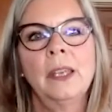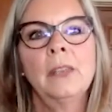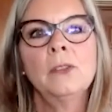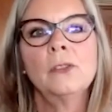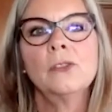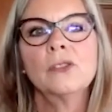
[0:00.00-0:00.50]

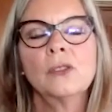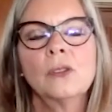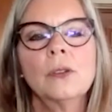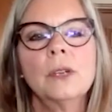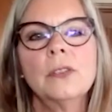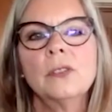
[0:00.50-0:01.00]
And their
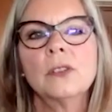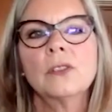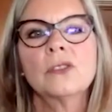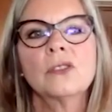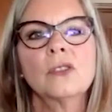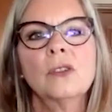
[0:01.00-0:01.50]
stories
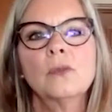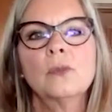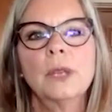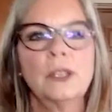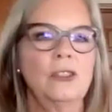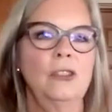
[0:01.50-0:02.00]
are so
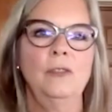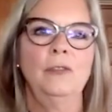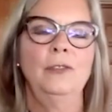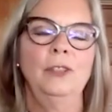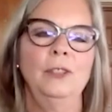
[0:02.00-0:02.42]
rich and